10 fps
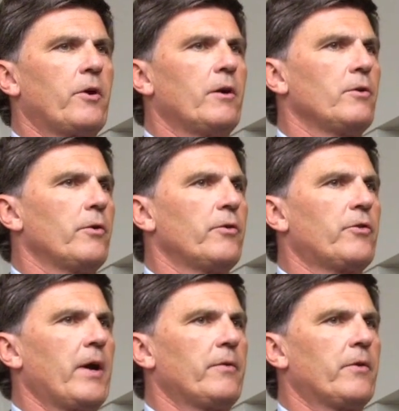The trial
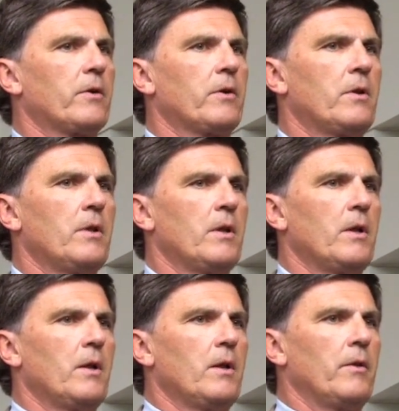lawyers got
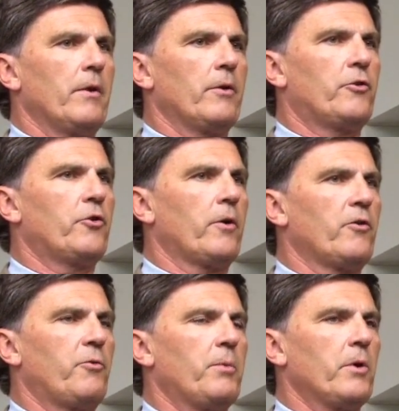their
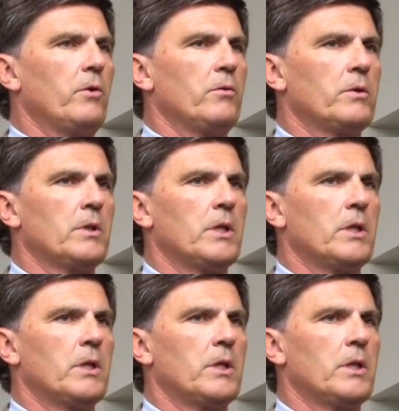insurance bill.